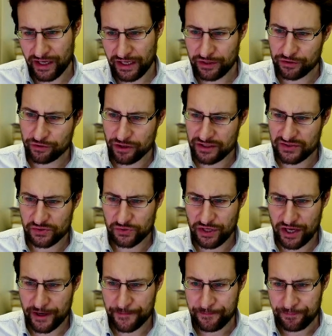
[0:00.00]
Android, so
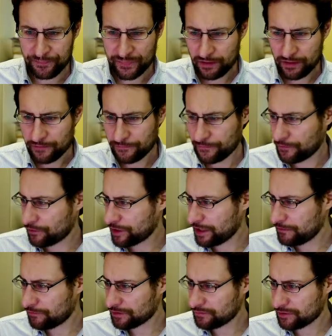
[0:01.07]
yeah,
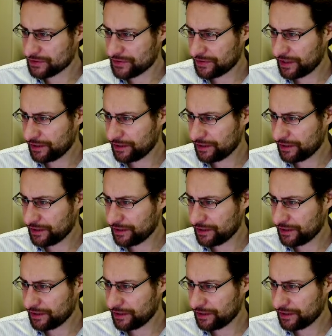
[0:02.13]
4K, what was it?